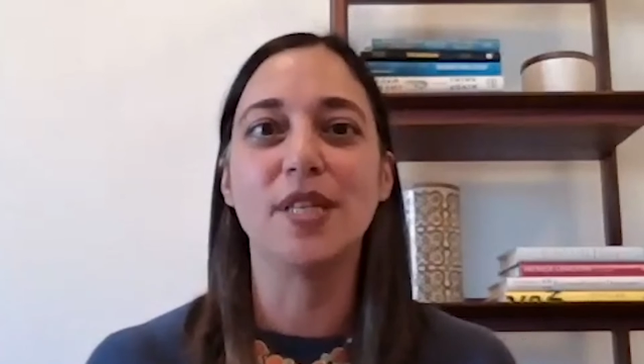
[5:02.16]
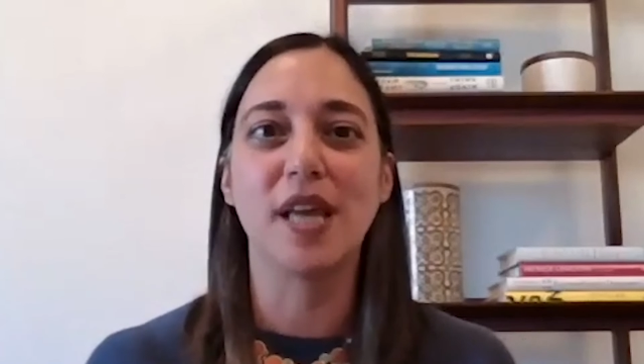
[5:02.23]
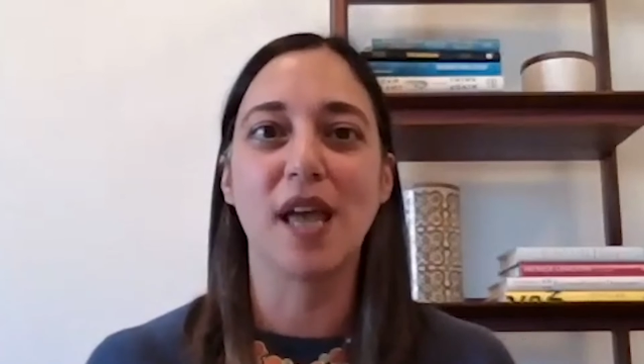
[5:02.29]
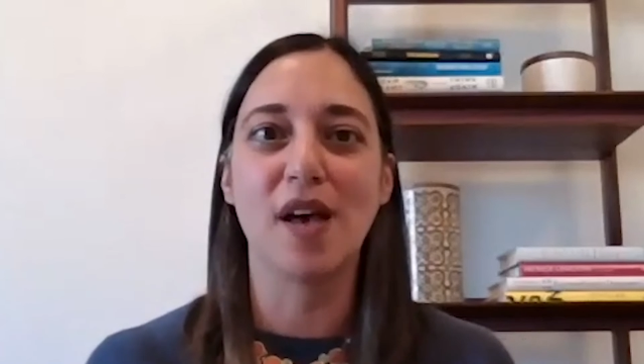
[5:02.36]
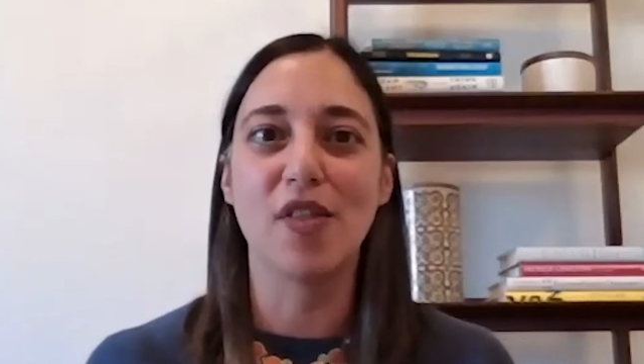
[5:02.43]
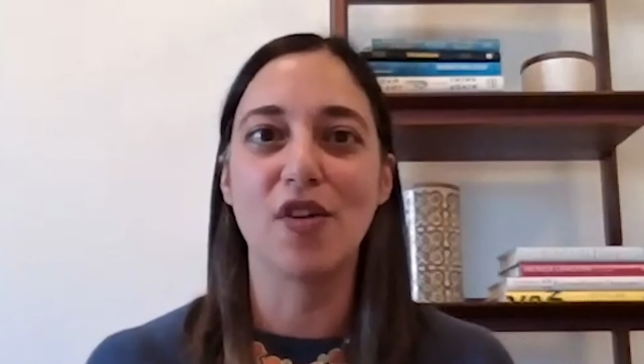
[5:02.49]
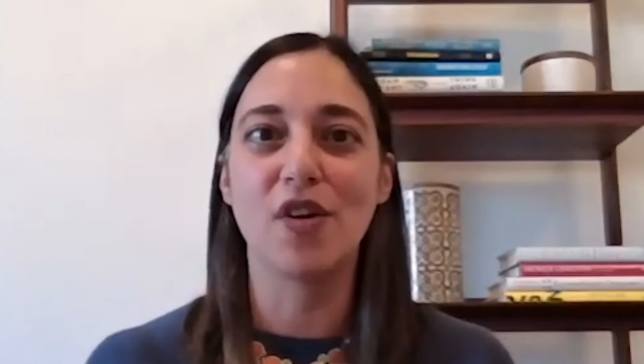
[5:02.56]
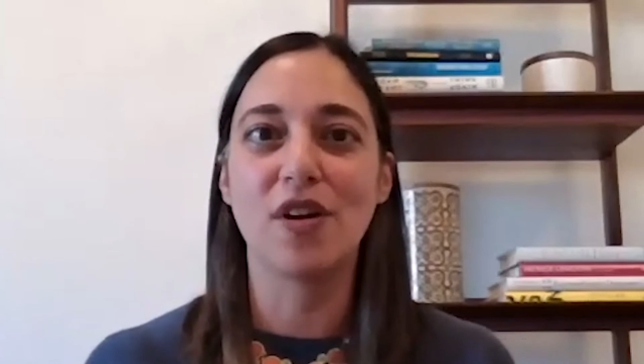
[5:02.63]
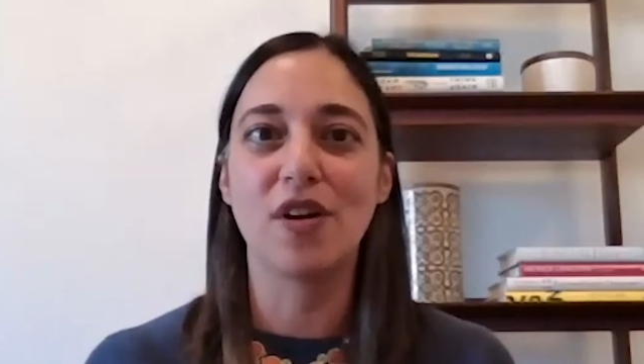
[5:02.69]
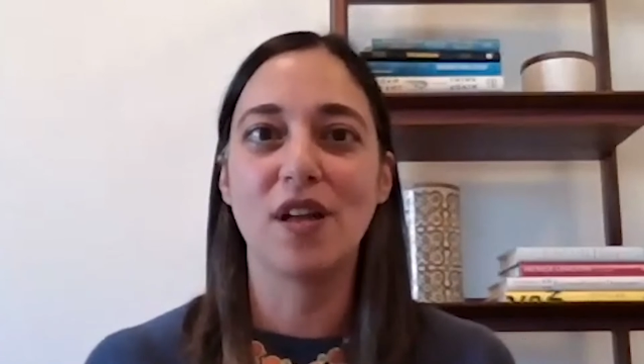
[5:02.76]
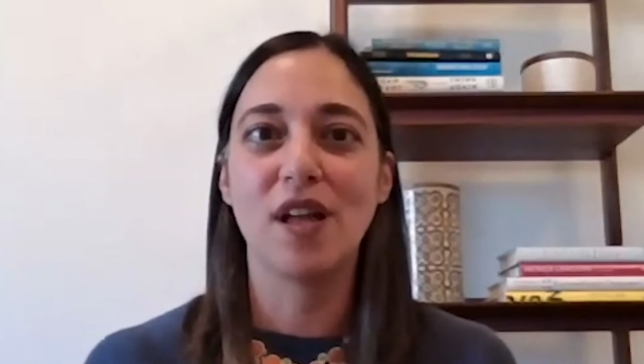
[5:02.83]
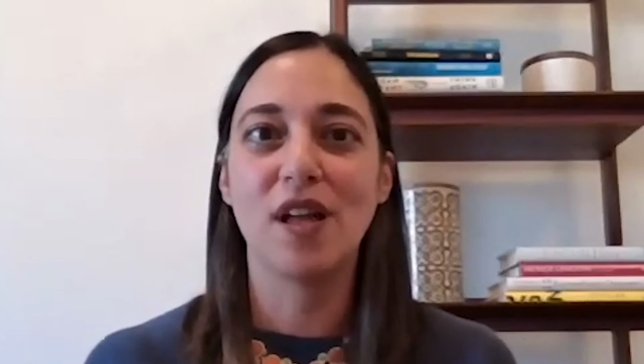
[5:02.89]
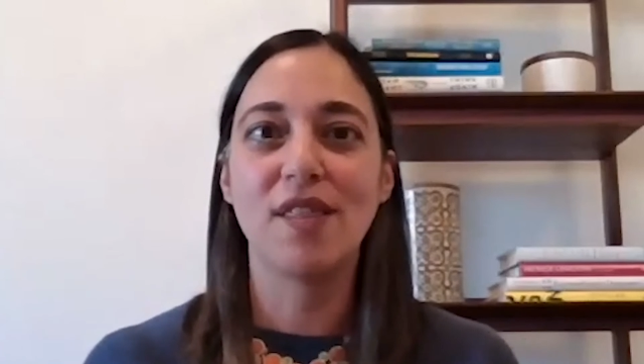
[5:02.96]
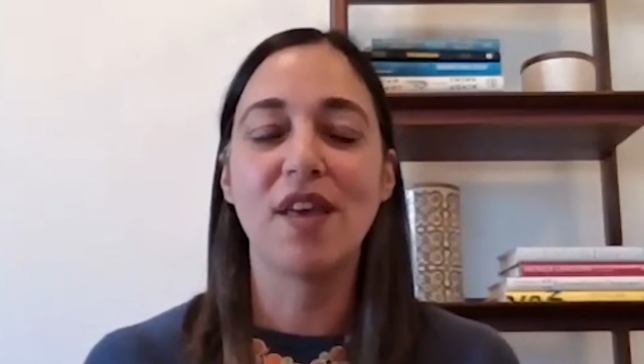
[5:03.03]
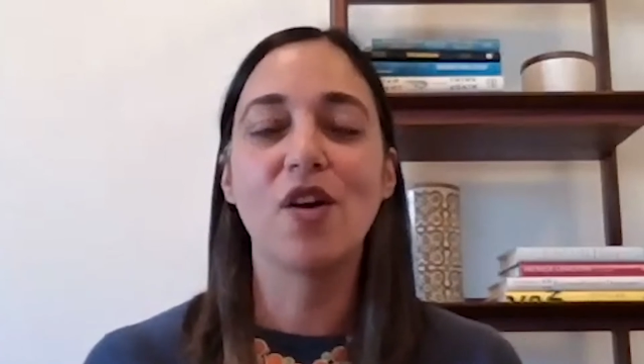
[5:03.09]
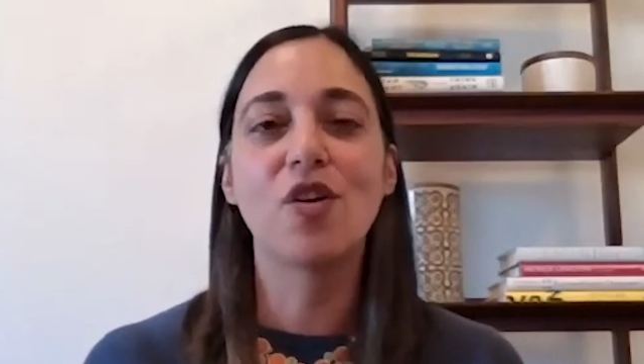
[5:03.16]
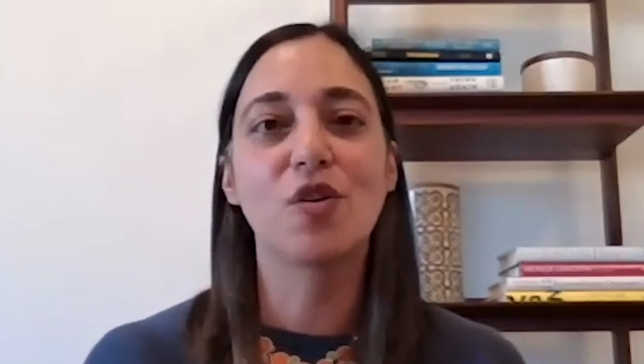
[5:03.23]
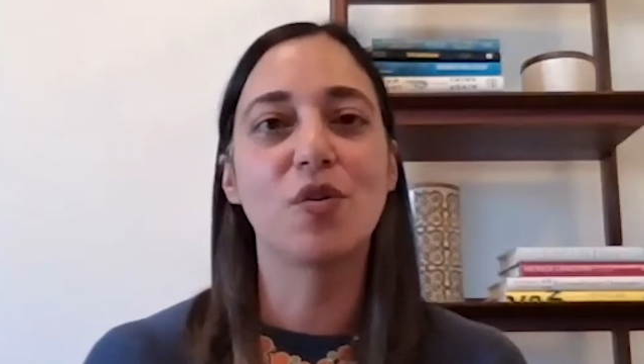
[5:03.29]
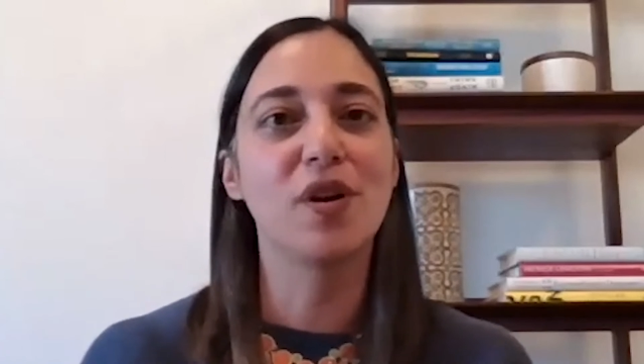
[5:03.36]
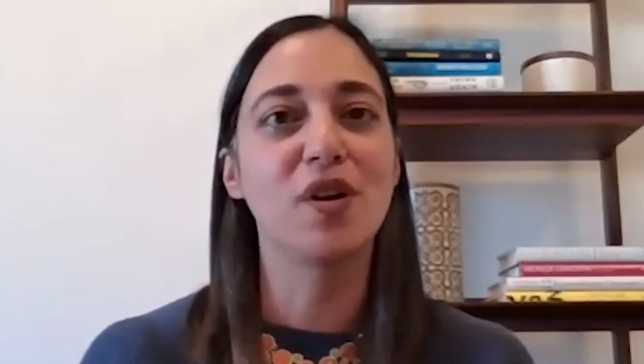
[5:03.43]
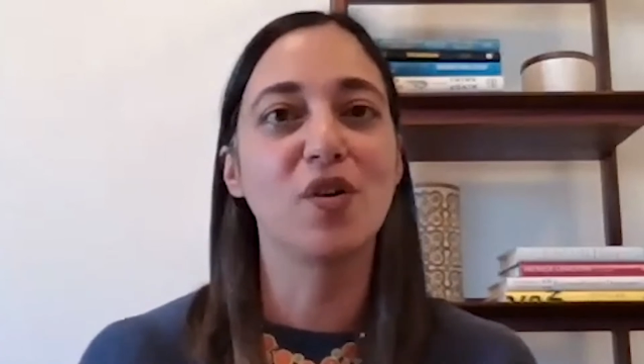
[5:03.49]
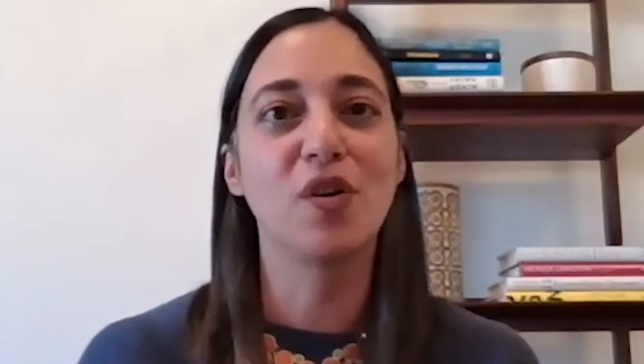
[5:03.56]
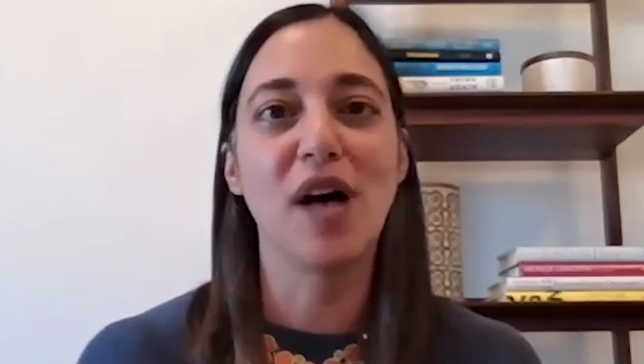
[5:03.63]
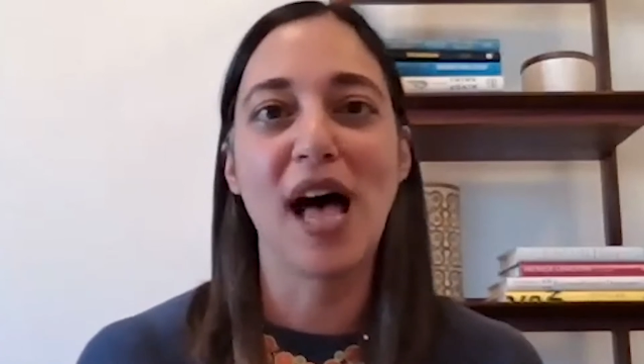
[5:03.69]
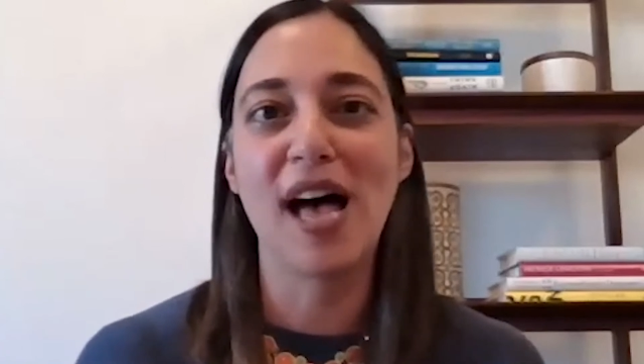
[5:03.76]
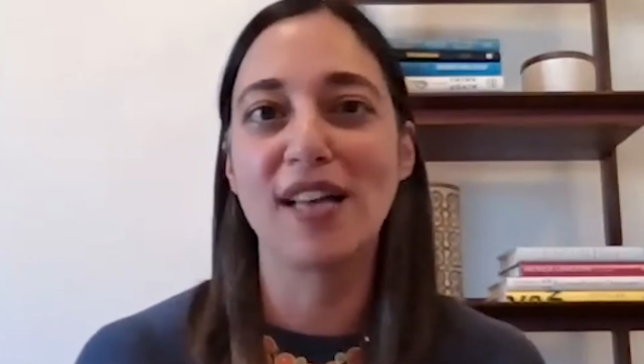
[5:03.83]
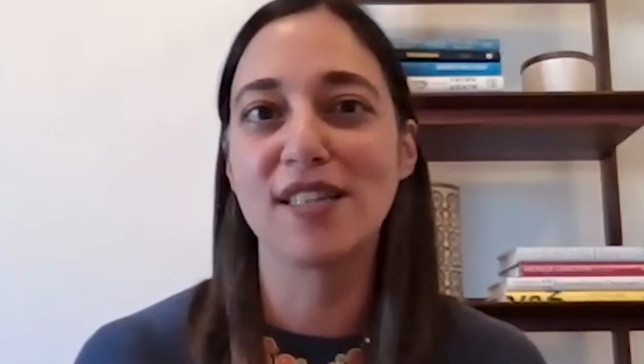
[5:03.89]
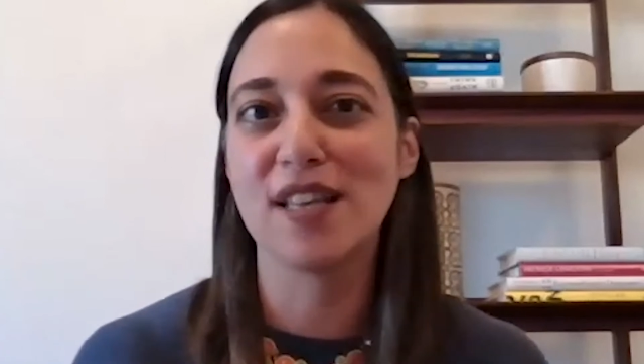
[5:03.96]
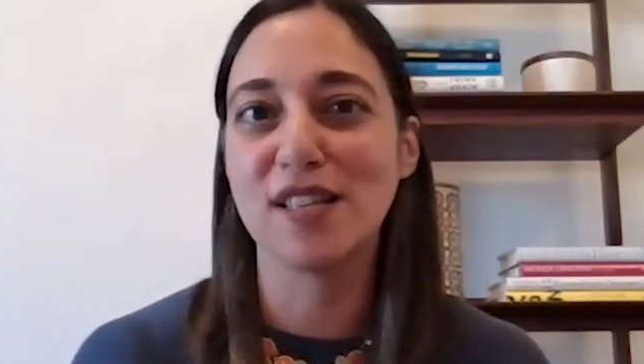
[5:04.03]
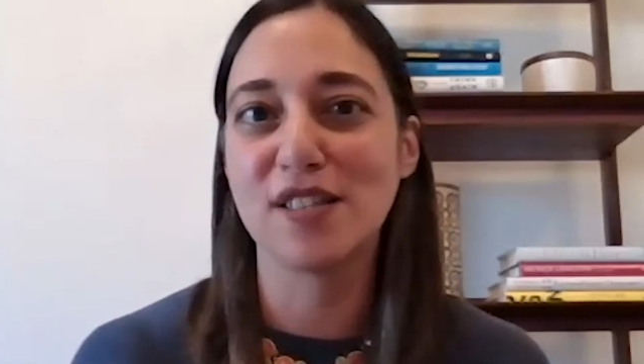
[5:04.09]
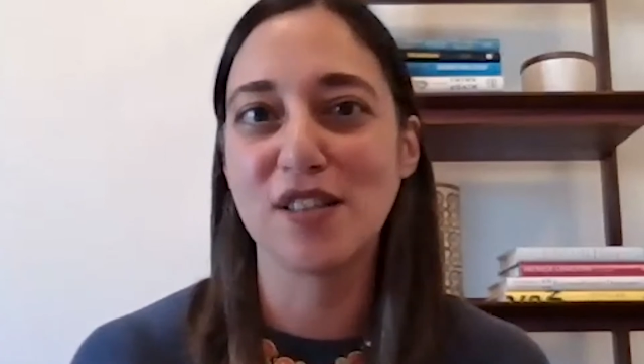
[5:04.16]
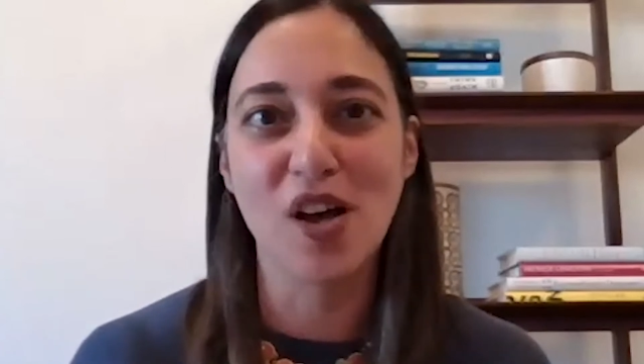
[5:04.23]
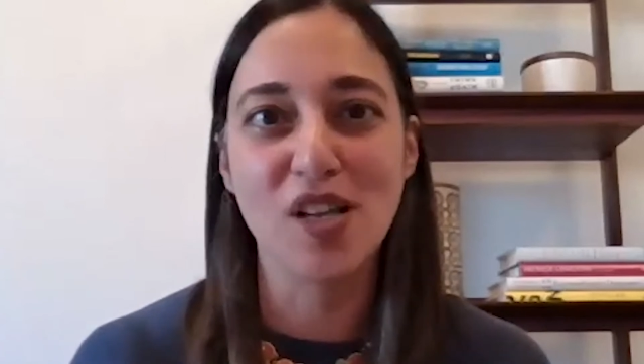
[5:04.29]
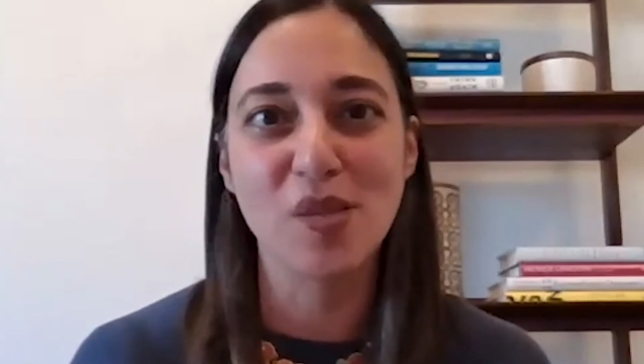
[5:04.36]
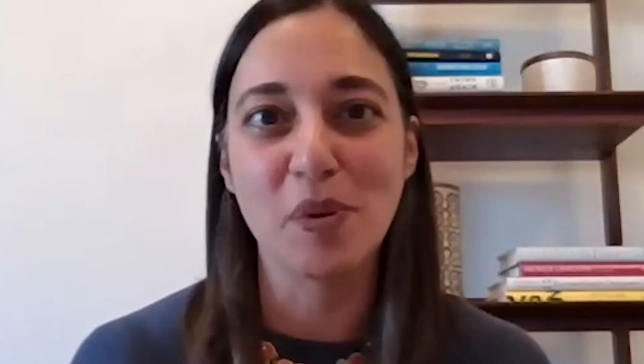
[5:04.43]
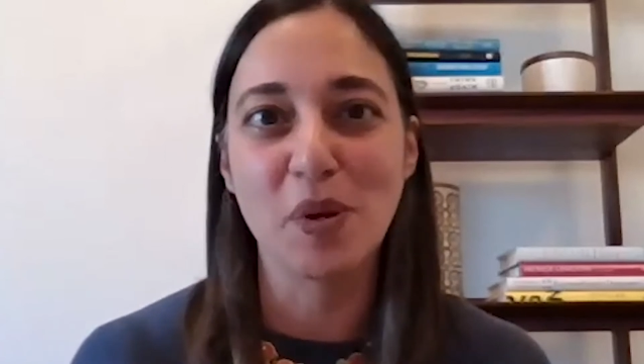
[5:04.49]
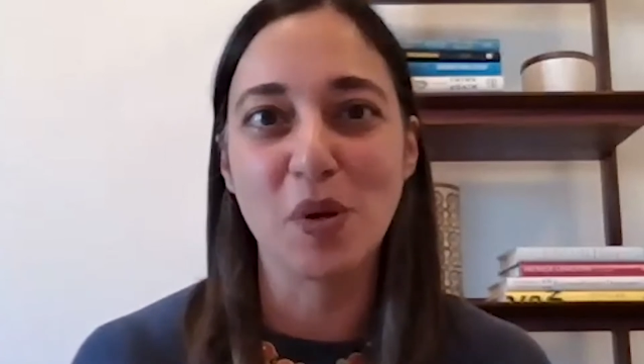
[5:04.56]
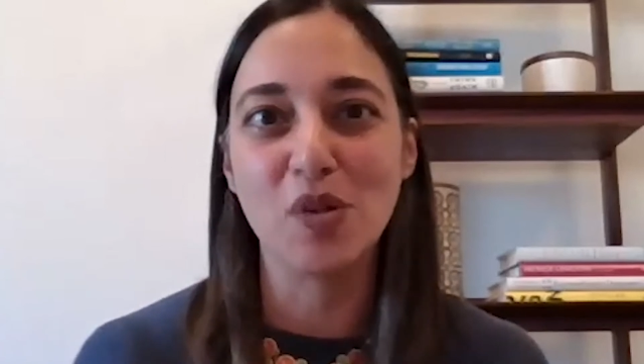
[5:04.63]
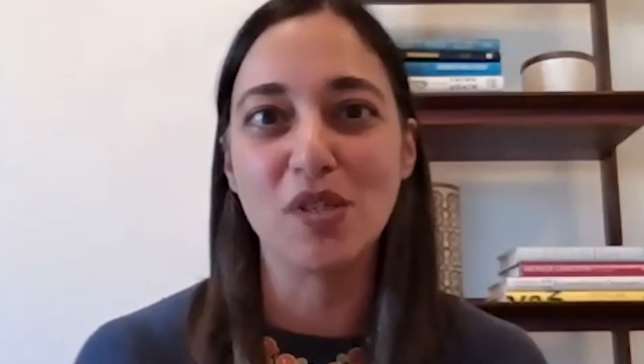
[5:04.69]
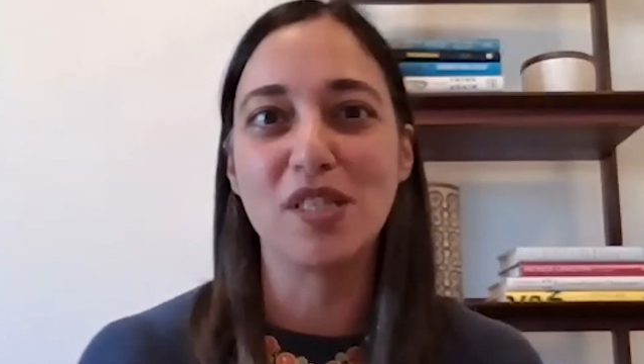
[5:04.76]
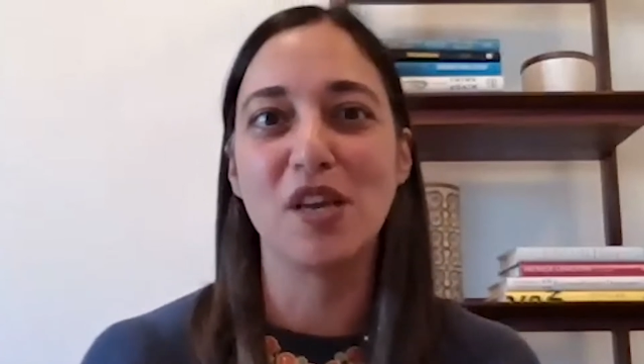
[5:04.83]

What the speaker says: together. They are critical access hospitals.